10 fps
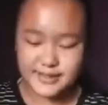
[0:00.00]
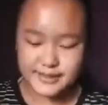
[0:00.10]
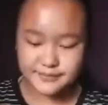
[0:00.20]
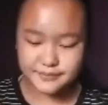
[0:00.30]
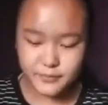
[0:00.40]

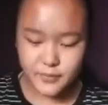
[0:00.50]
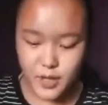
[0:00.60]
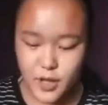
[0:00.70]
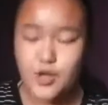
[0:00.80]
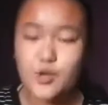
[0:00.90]
We
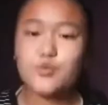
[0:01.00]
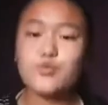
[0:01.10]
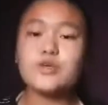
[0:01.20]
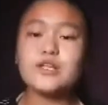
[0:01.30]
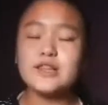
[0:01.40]
love his
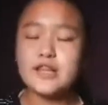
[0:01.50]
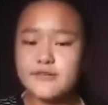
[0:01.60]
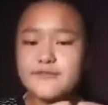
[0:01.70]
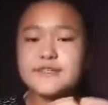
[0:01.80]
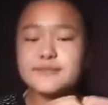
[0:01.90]
peace
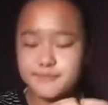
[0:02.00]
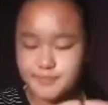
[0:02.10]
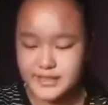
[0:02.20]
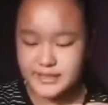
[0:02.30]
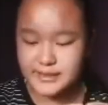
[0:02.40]

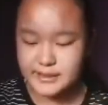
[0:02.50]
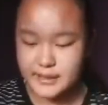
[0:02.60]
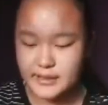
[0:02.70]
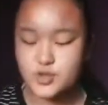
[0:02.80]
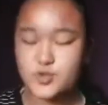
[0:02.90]
towards the
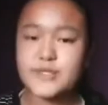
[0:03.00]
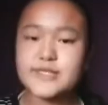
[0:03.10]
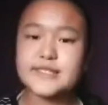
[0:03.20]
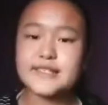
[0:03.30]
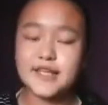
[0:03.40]
nation.
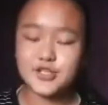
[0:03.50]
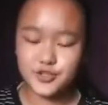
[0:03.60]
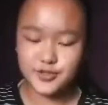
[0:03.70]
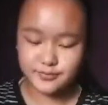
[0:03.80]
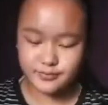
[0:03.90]

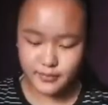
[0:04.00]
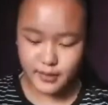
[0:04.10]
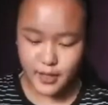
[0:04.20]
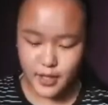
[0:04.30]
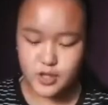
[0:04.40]
We
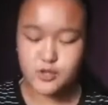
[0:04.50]
pray for